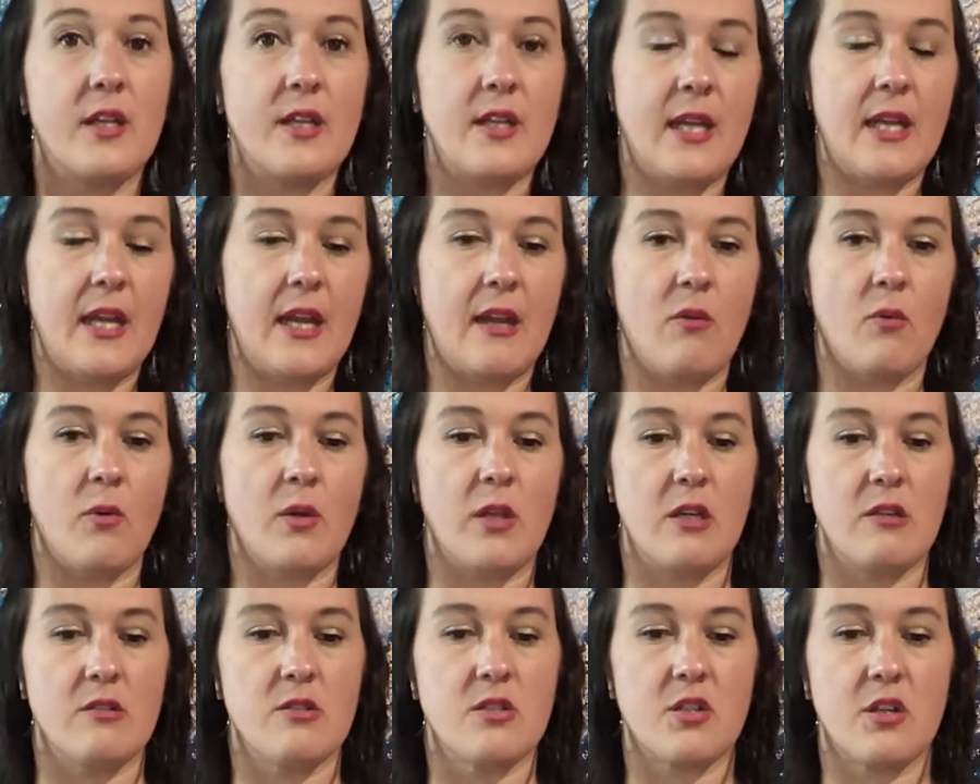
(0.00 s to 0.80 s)
need when
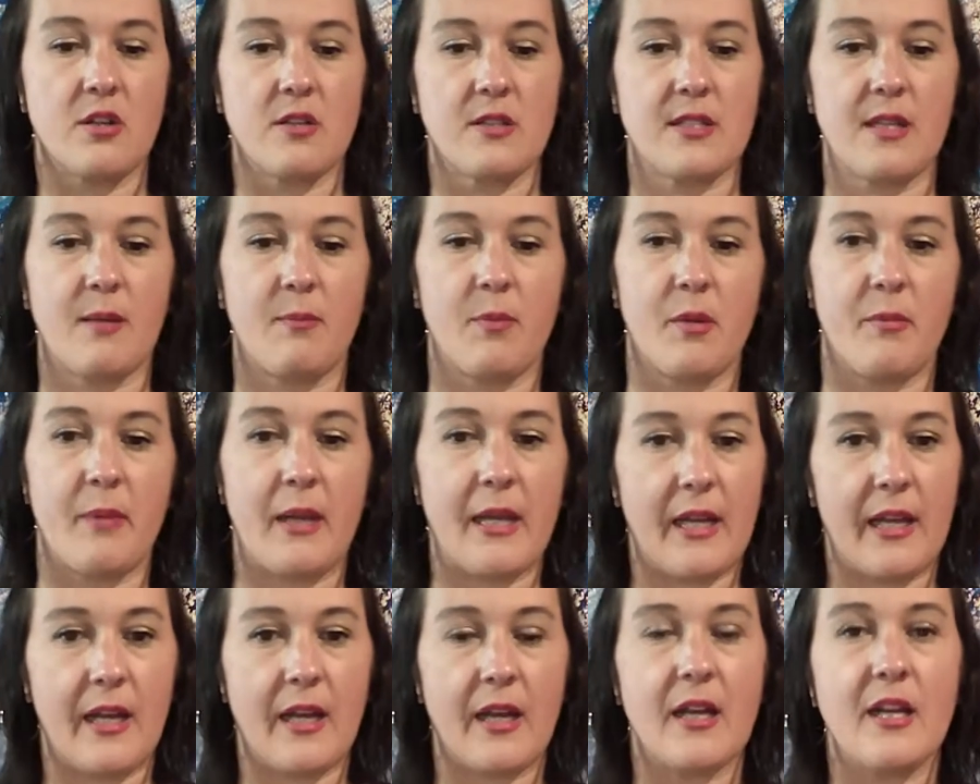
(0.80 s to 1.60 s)
you start
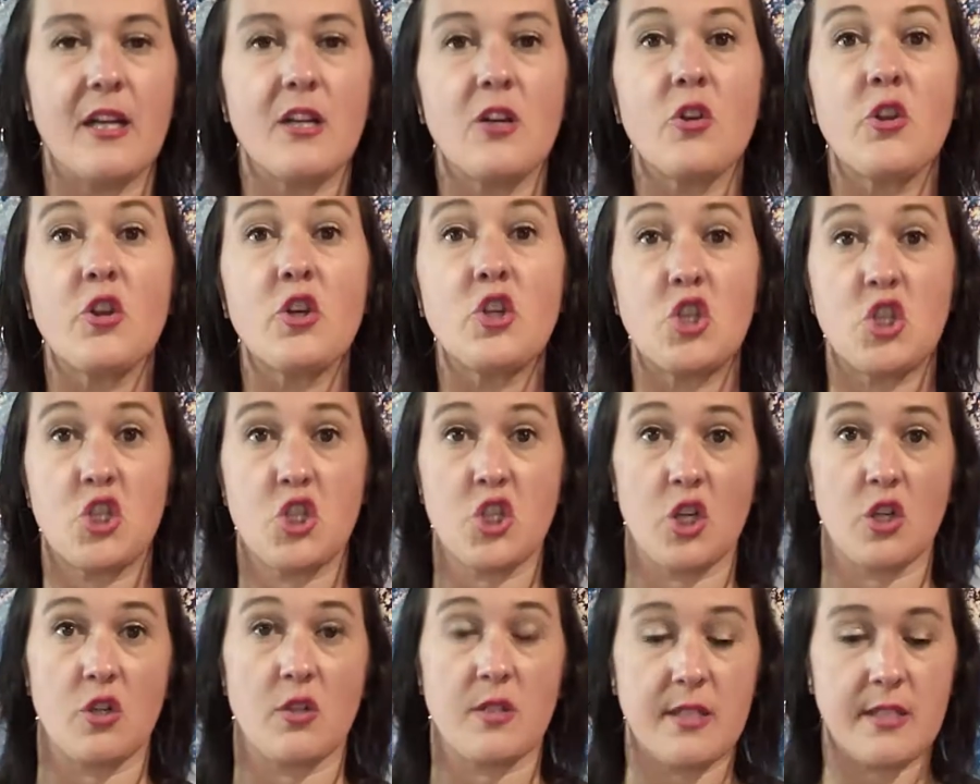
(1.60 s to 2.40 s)
sublimating are the
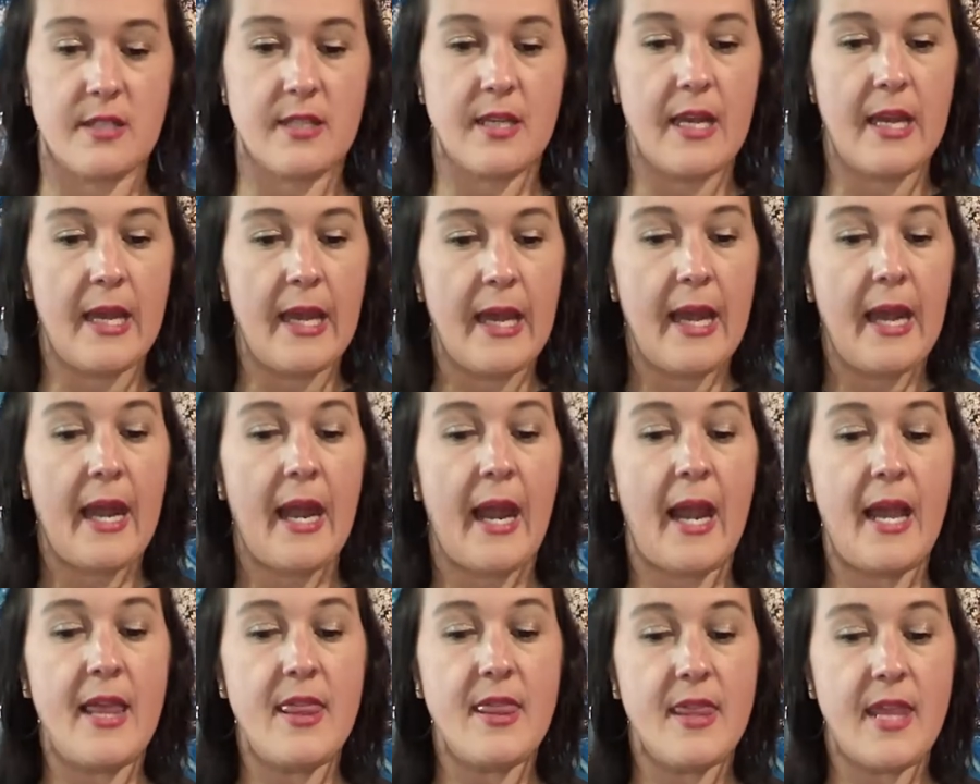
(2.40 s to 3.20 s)
shirts.
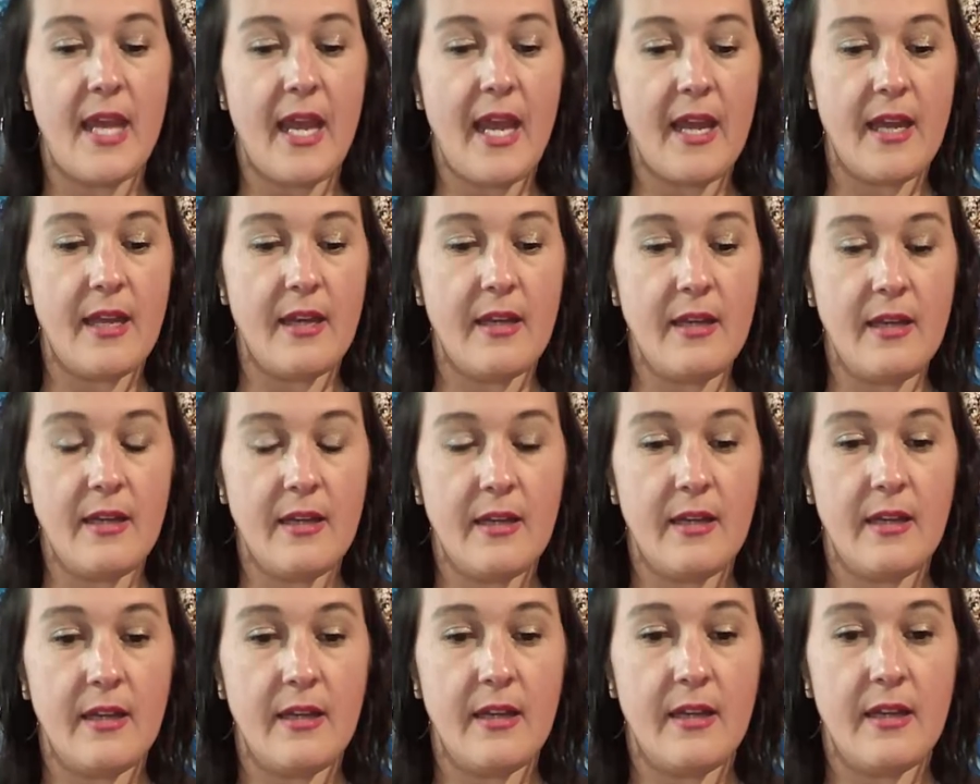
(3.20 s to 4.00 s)
And then
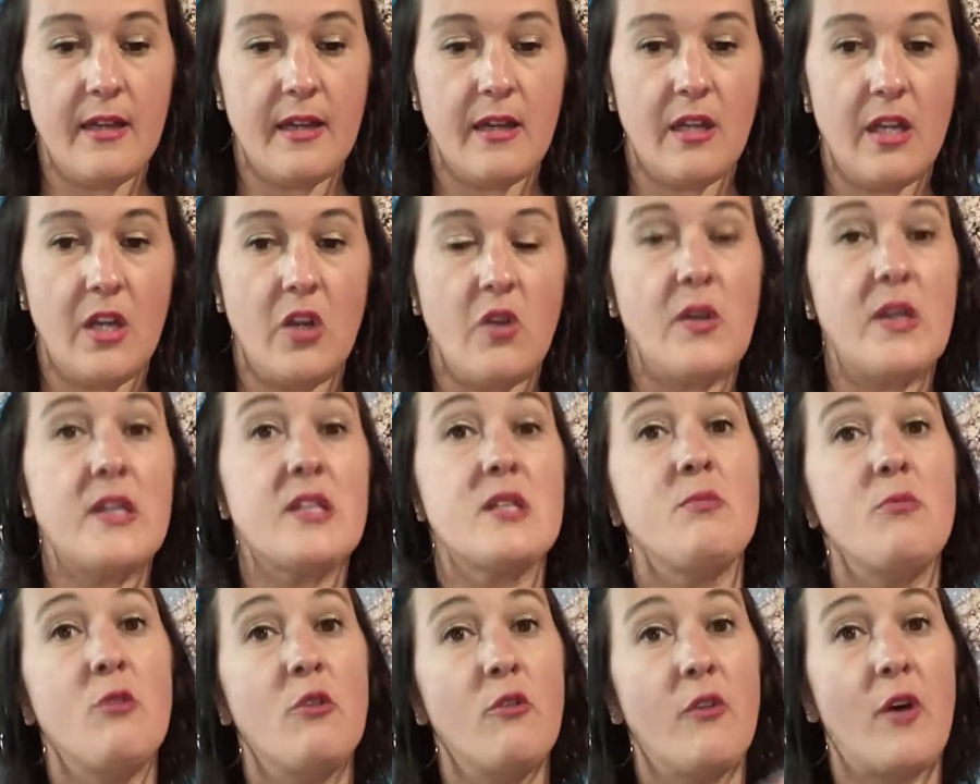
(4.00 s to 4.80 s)
you need
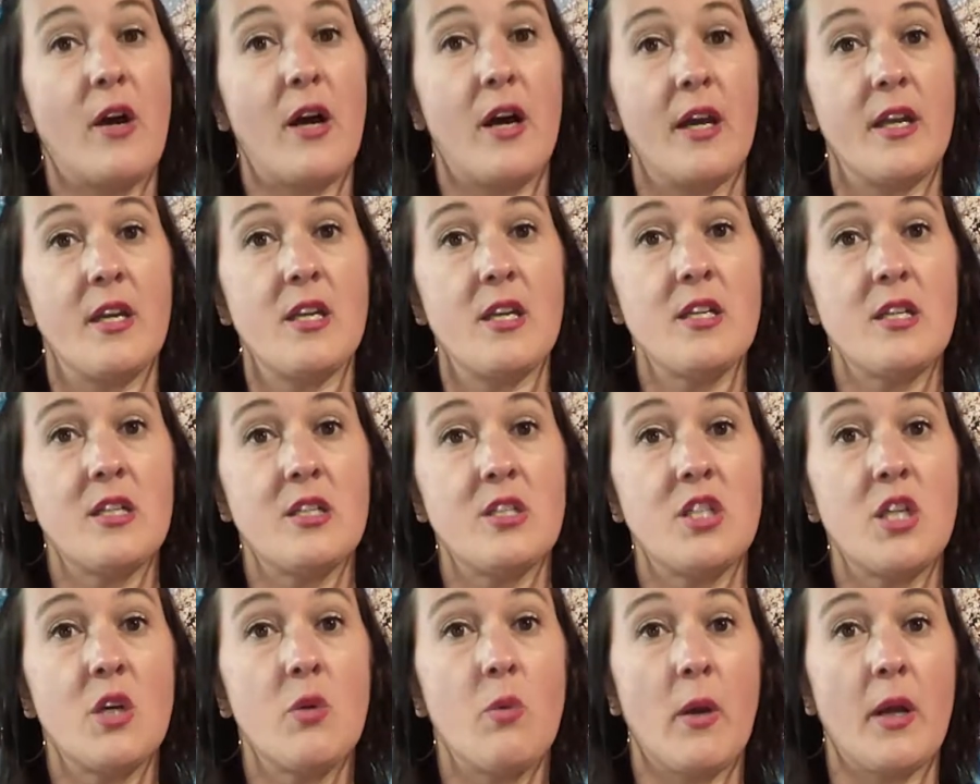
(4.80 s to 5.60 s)
to move on
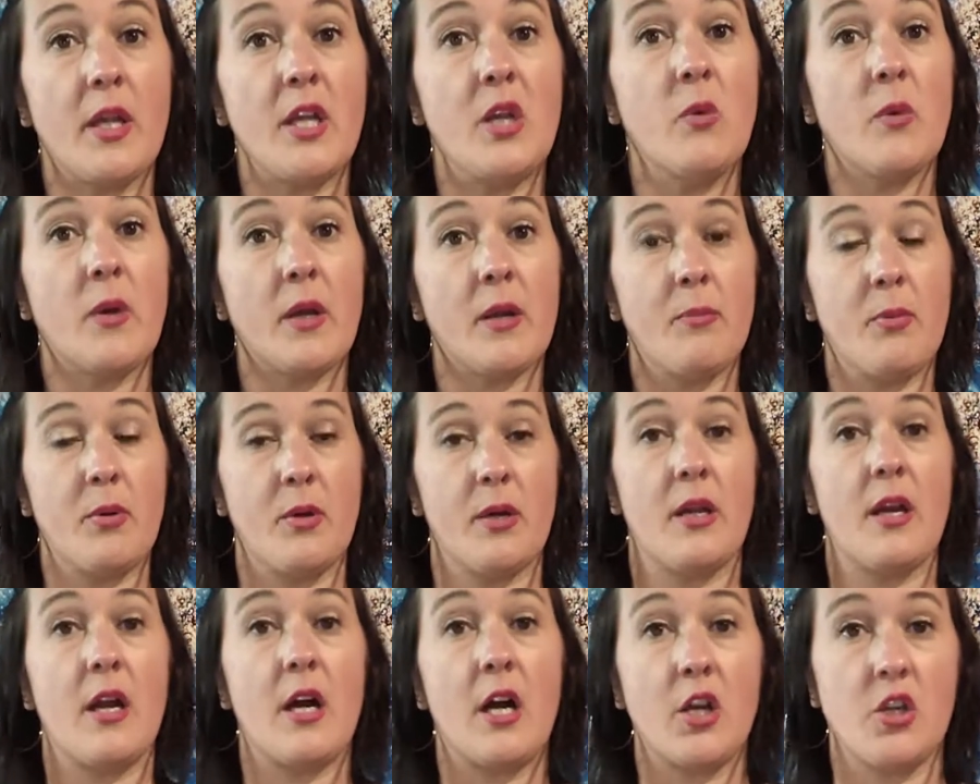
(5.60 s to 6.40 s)
to what you want to
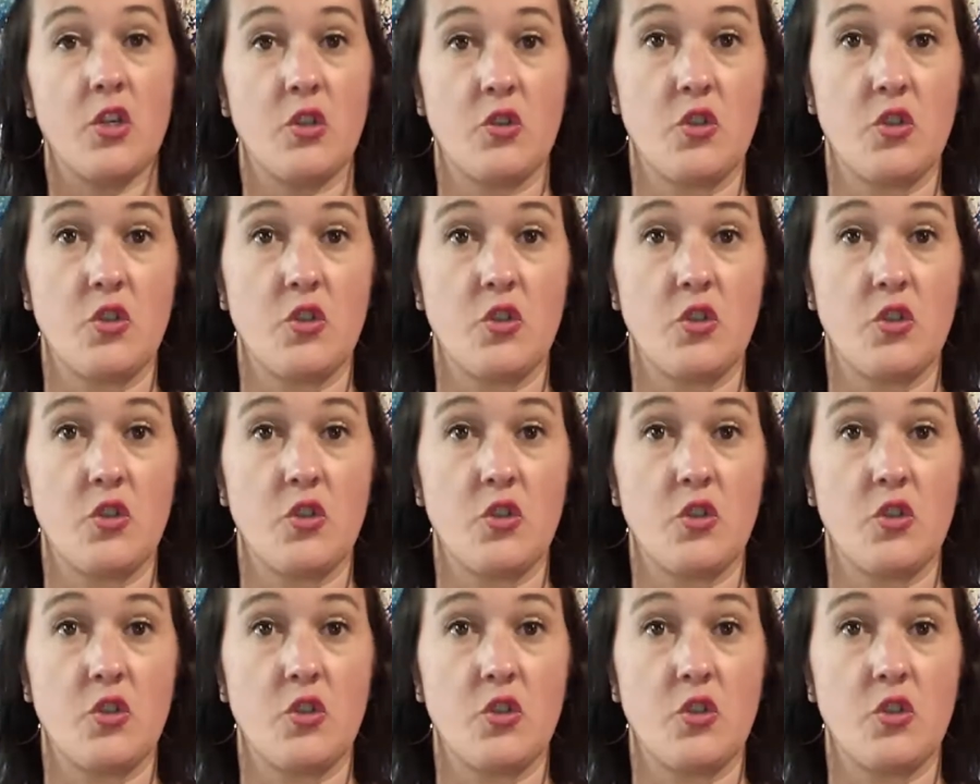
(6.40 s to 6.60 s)
put on your